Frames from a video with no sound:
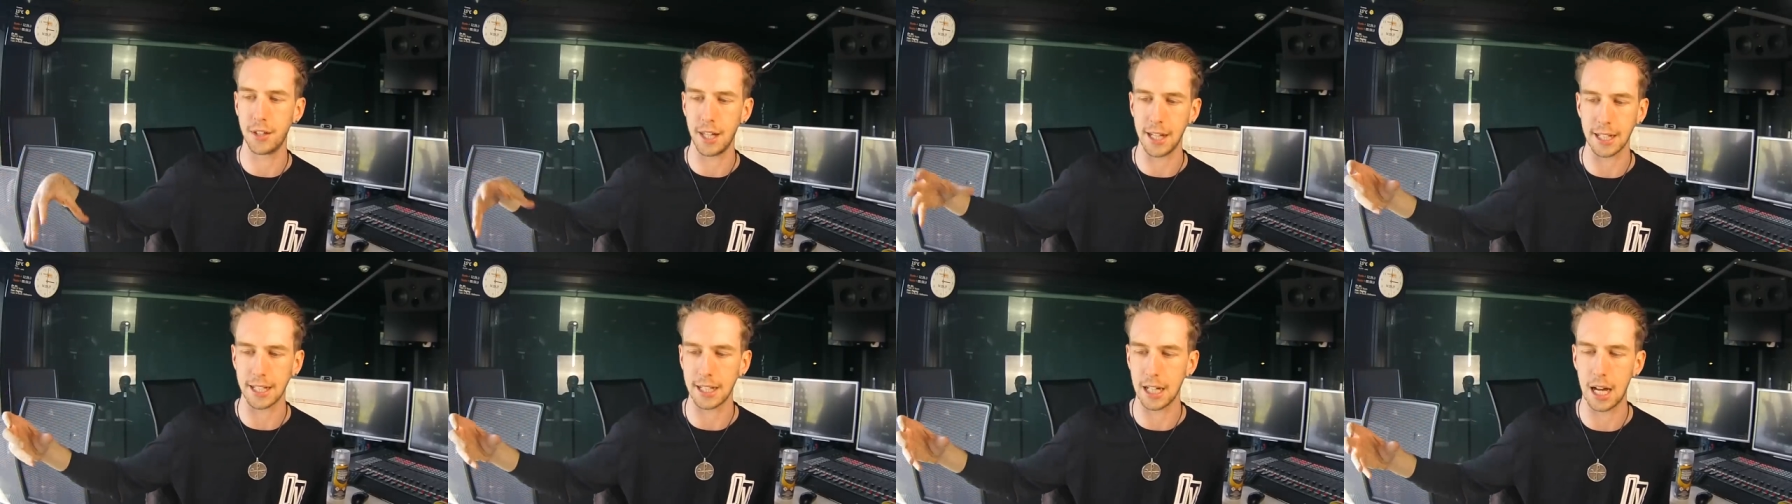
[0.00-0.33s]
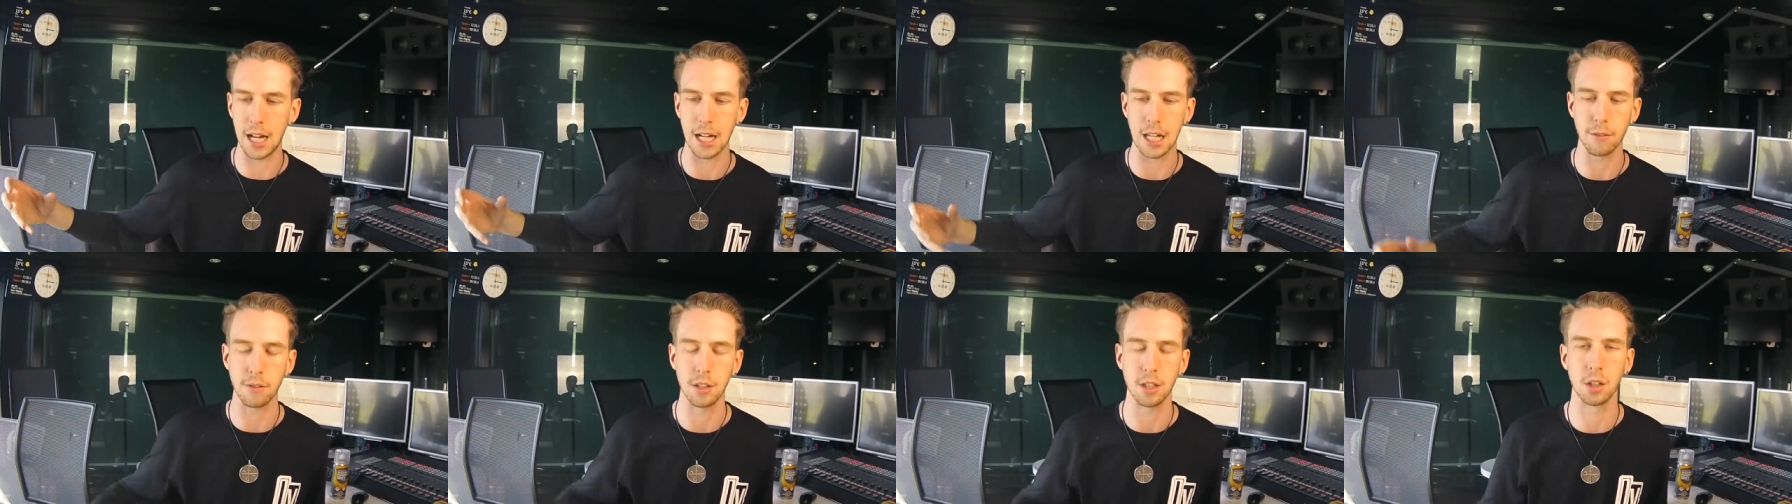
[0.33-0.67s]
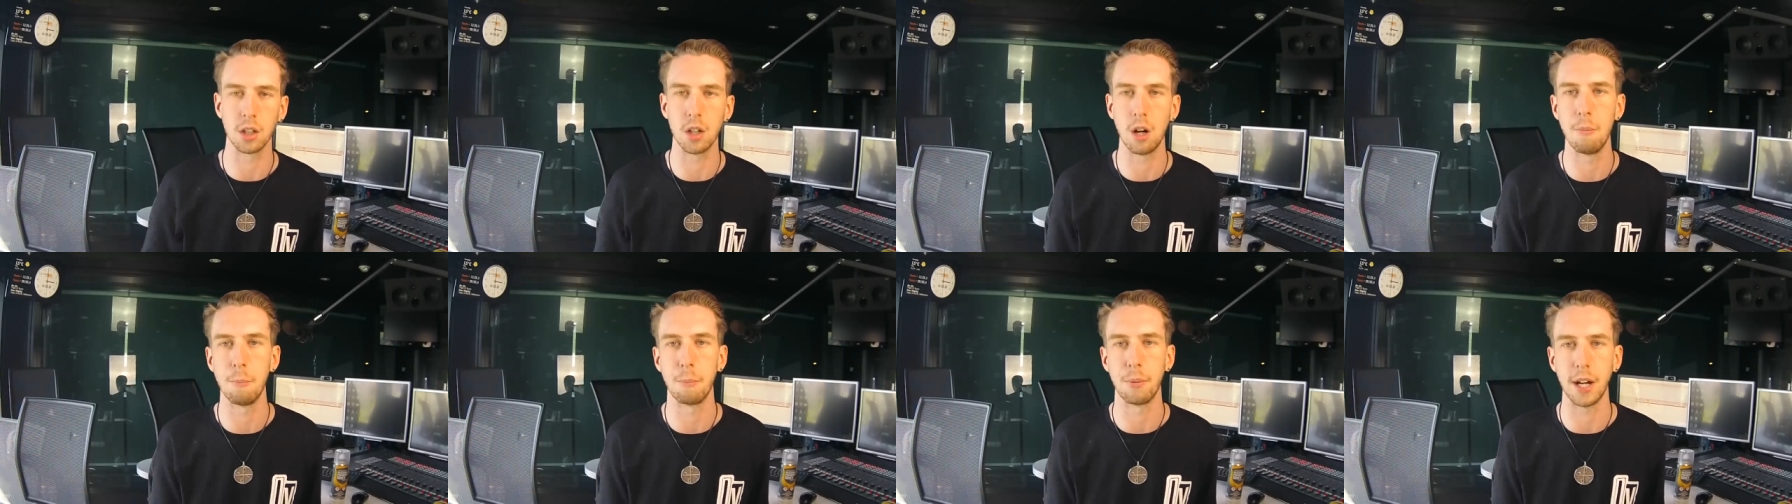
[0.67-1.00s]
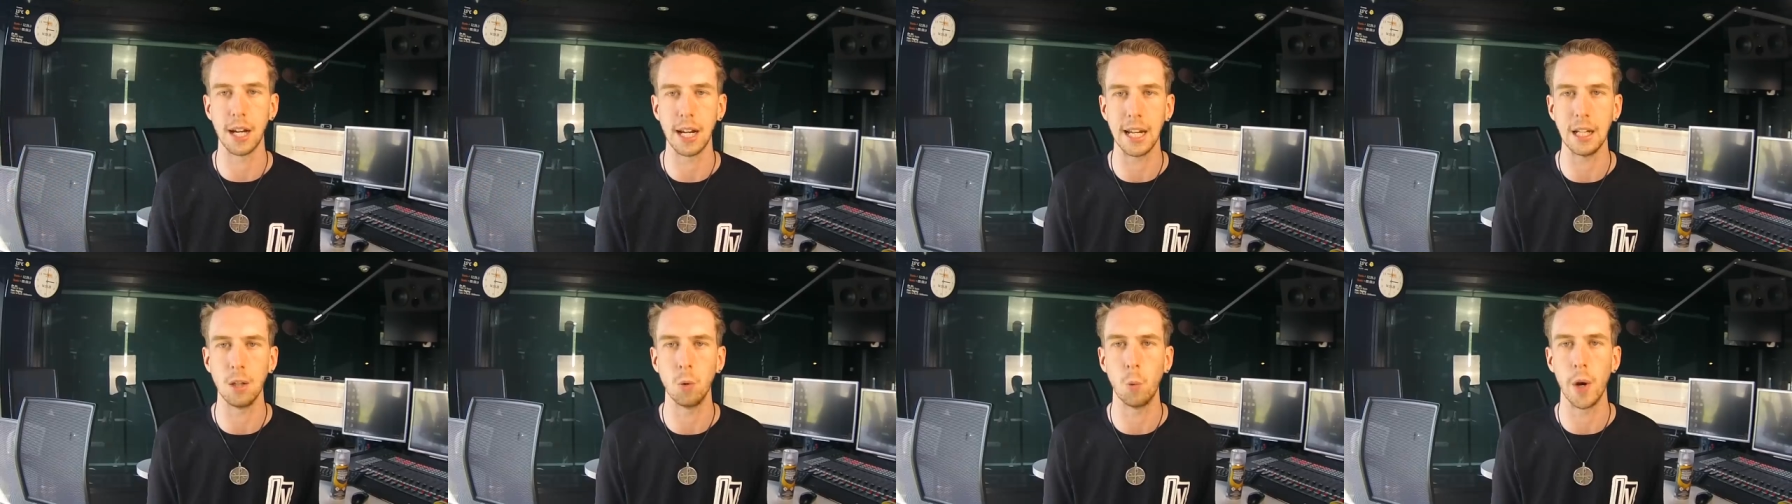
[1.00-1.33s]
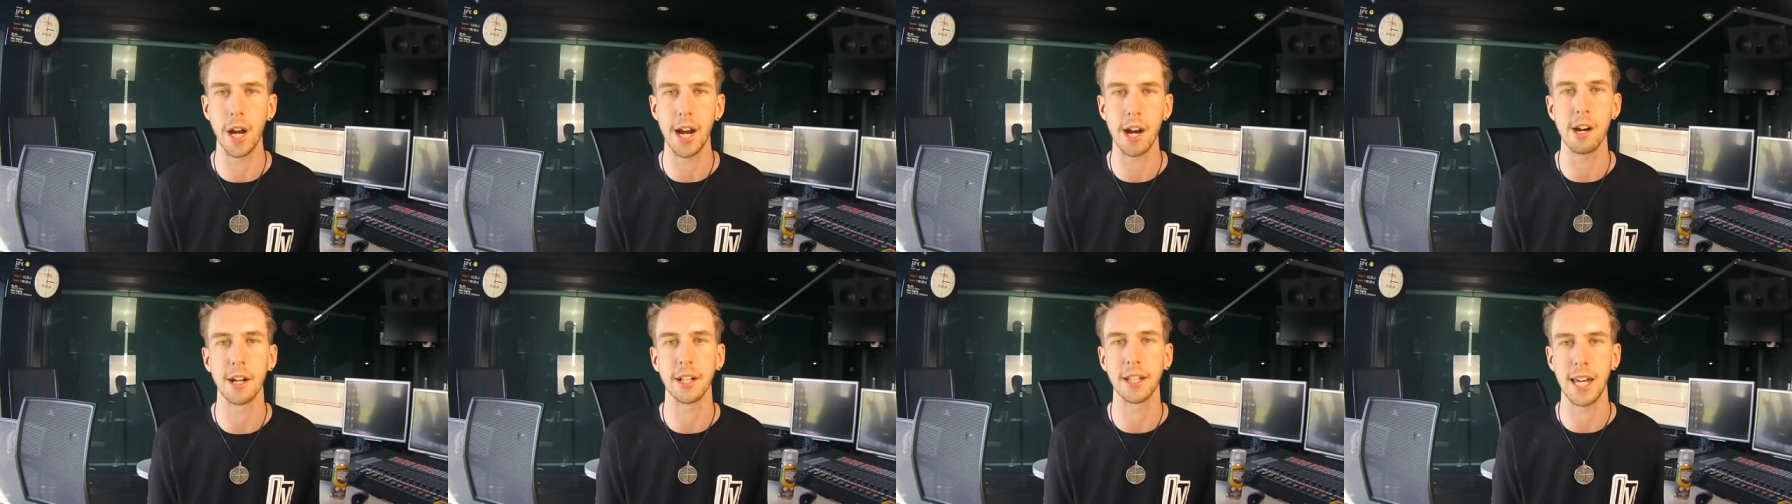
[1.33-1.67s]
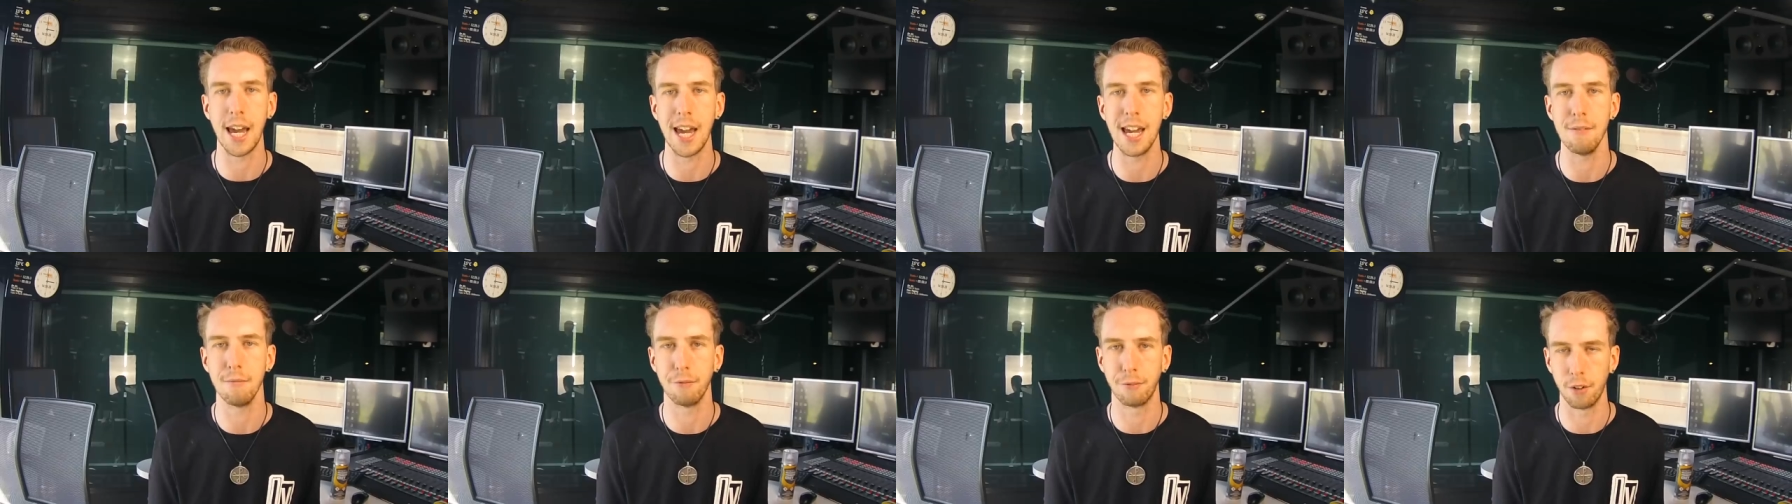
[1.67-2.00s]
they can't even comprehend where it
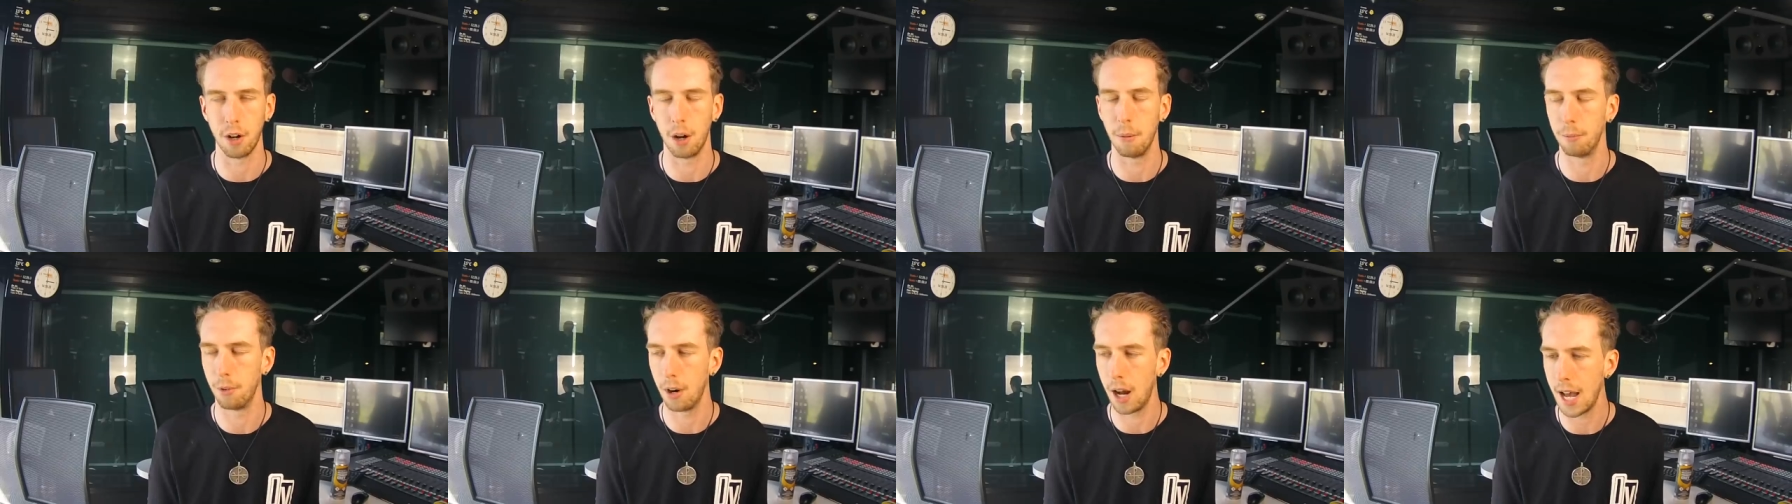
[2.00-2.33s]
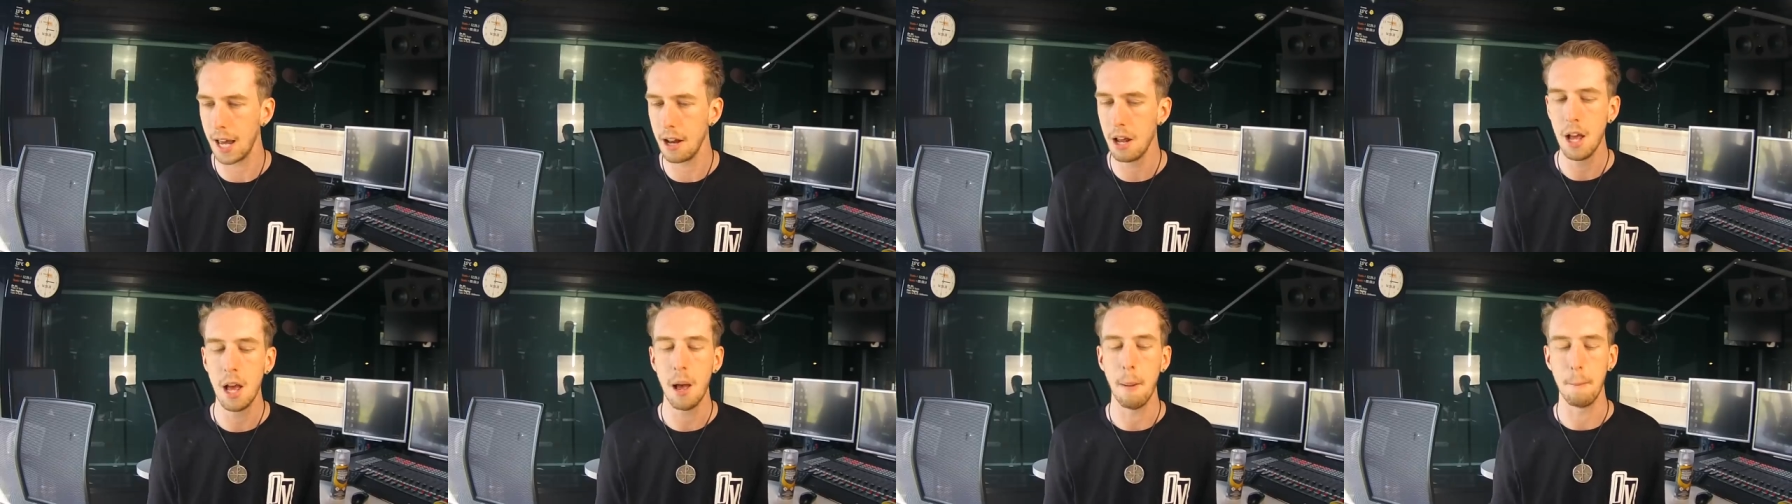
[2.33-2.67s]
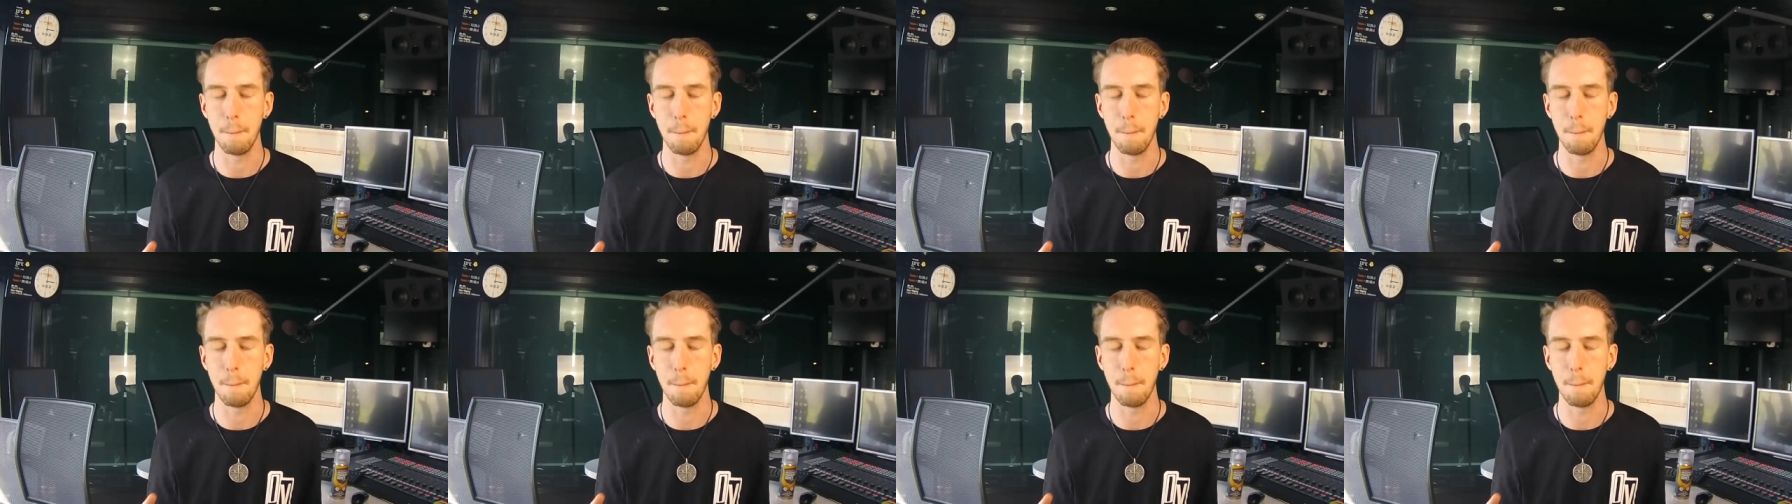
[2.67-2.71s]
came from, right?